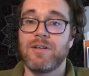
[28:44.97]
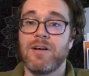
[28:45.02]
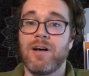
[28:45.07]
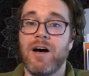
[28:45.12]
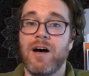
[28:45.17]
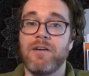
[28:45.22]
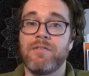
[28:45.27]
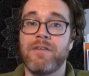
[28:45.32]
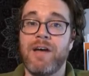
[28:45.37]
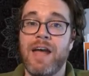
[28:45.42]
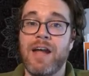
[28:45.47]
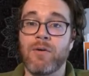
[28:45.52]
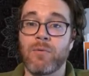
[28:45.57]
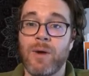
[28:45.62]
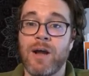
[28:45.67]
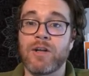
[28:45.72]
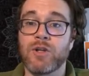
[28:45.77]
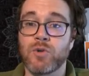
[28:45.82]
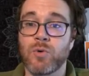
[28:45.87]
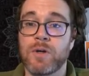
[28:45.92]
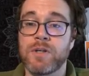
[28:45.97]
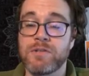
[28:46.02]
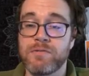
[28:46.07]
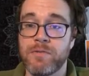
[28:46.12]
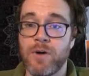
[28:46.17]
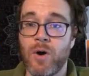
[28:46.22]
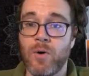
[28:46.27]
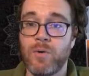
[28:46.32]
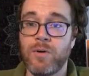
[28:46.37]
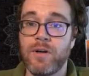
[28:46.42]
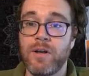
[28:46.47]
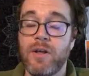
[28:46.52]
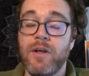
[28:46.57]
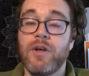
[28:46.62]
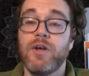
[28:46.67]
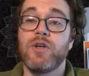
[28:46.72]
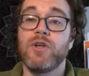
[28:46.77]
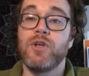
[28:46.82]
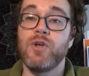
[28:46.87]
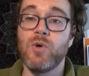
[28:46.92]
of a ranked choice vote,
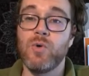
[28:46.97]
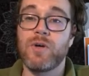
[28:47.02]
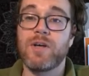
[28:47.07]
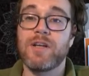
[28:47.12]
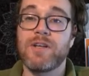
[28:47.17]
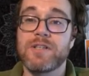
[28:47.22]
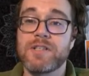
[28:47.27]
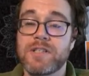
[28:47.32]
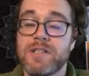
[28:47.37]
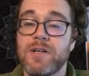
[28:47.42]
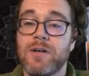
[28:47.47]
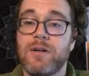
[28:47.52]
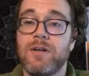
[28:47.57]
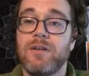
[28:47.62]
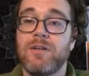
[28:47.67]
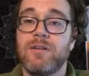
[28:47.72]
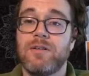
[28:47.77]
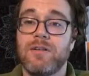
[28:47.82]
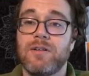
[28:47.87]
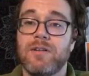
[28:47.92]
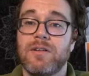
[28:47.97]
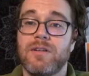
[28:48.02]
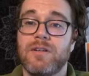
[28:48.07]
you can still